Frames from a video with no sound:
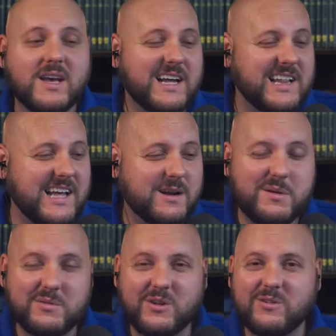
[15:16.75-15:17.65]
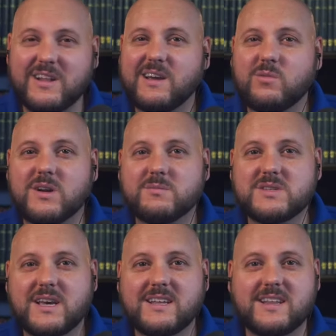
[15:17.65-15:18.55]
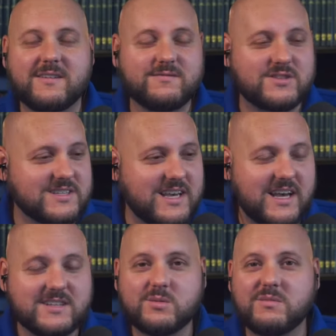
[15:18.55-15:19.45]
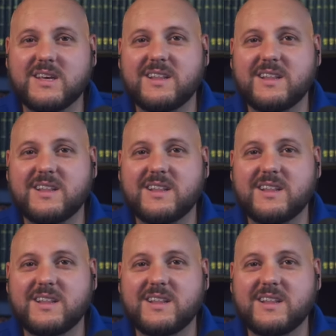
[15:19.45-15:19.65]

A lot of people don't like what I'm saying. They've just canceled me.